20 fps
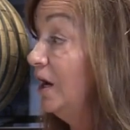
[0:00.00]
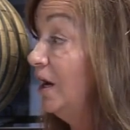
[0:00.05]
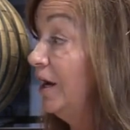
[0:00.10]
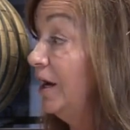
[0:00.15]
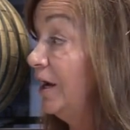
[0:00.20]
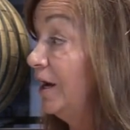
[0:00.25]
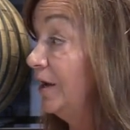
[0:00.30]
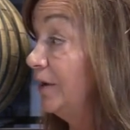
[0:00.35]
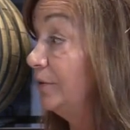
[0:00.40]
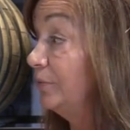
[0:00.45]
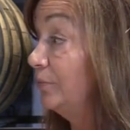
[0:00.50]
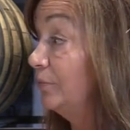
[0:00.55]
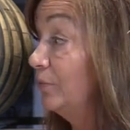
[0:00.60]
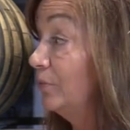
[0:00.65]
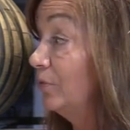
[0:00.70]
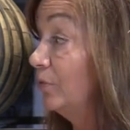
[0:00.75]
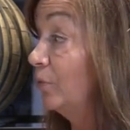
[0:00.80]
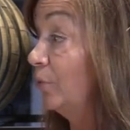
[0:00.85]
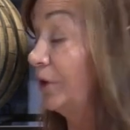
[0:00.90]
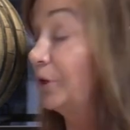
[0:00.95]
And
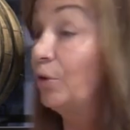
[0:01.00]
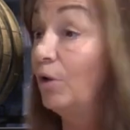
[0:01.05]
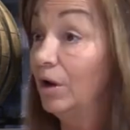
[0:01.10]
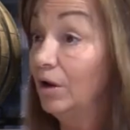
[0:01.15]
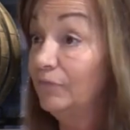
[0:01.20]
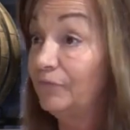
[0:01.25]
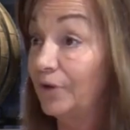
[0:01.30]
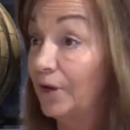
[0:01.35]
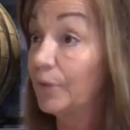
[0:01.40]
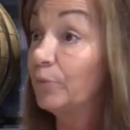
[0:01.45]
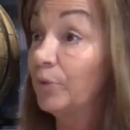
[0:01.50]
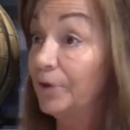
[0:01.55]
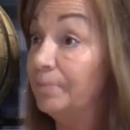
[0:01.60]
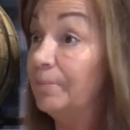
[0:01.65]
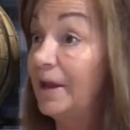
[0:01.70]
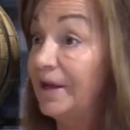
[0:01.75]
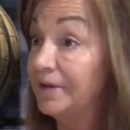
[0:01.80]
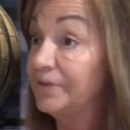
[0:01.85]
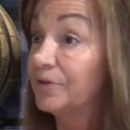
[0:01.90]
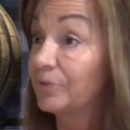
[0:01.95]
we qualified. We
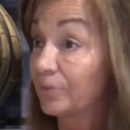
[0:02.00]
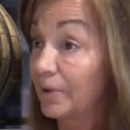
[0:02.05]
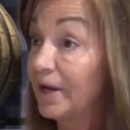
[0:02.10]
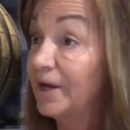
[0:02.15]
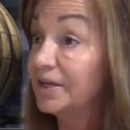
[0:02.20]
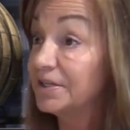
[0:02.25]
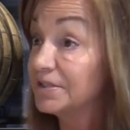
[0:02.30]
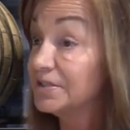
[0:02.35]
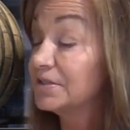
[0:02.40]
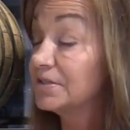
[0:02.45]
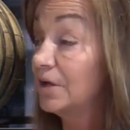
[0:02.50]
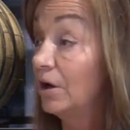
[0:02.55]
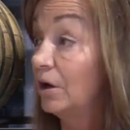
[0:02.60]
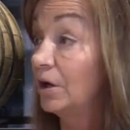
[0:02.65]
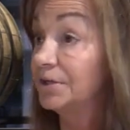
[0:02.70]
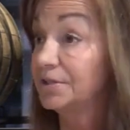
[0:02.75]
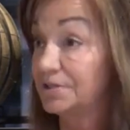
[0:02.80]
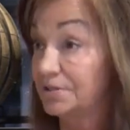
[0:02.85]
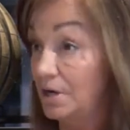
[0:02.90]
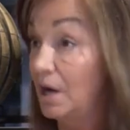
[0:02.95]
made the race
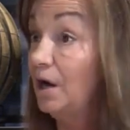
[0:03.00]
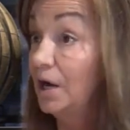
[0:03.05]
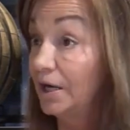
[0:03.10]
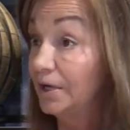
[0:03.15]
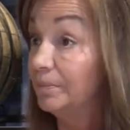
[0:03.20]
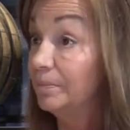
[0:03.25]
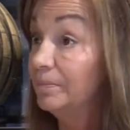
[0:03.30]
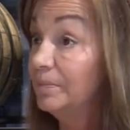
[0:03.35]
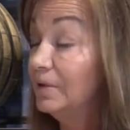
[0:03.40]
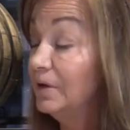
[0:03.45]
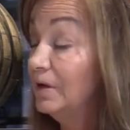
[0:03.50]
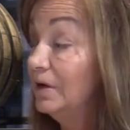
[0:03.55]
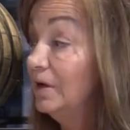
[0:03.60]
on time.